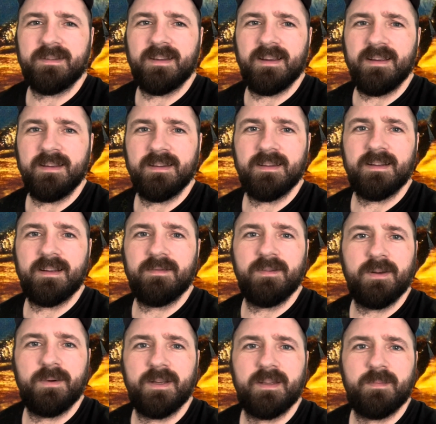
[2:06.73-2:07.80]
it, they'll have
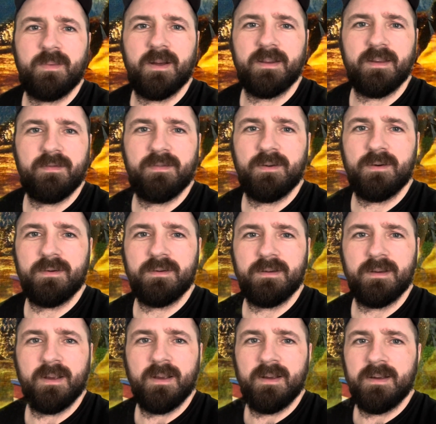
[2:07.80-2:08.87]
nowhere to put their food,
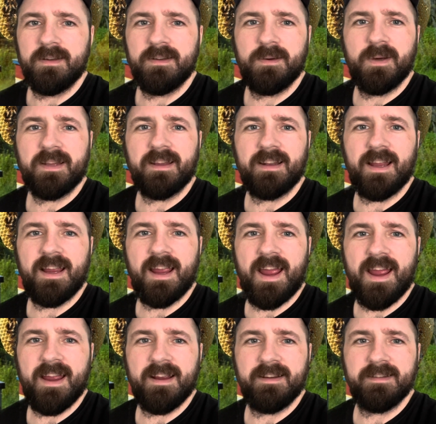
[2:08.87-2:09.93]
nowhere to lay
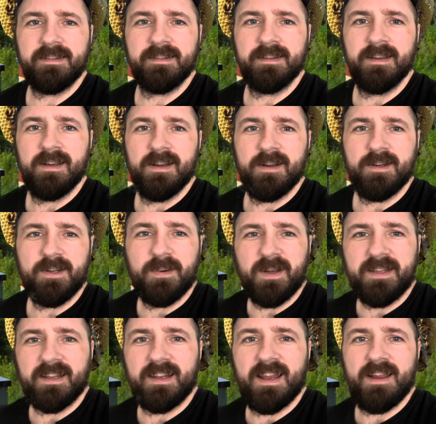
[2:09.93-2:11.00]
eggs, nowhere
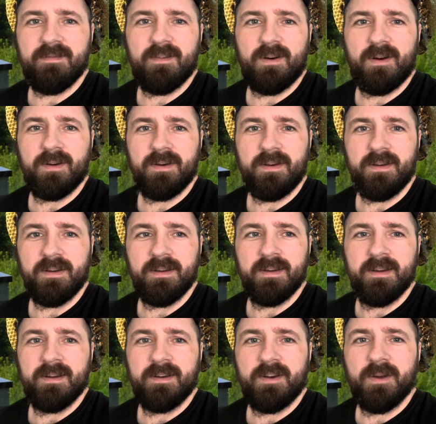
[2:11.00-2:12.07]
to live on,
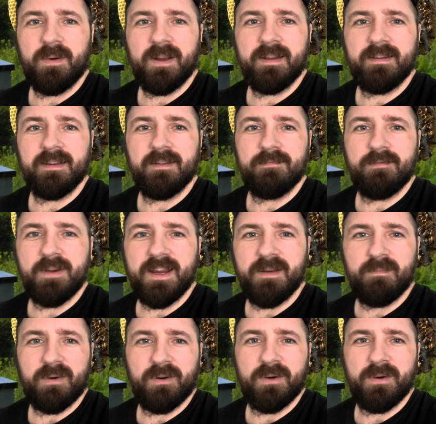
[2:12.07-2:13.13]
nowhere to rear
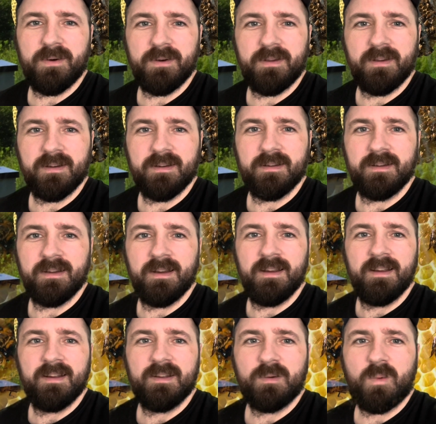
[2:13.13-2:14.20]
brood.
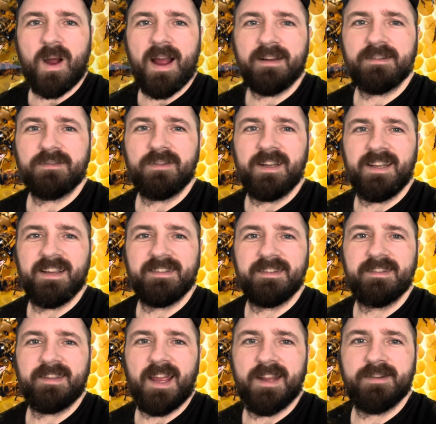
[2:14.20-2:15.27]
The wax really is
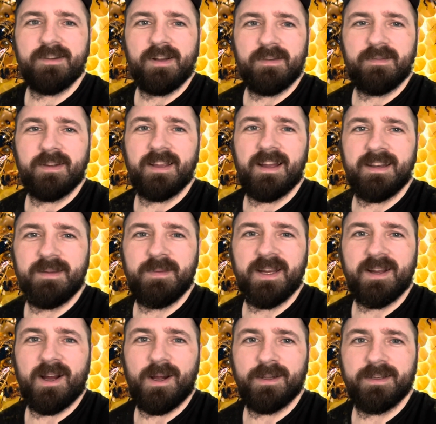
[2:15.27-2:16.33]
essential for the honeybee
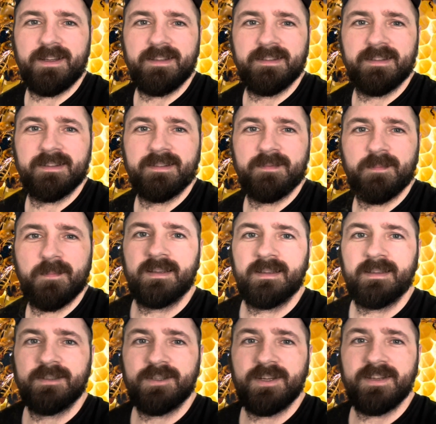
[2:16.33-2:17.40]
colonies.
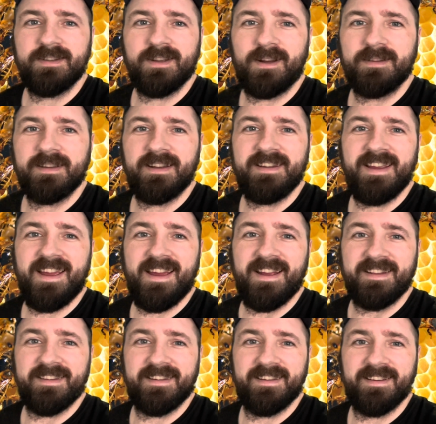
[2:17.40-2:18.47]
She's not done
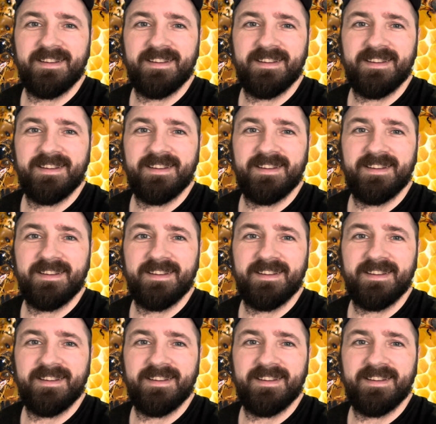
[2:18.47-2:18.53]
yet.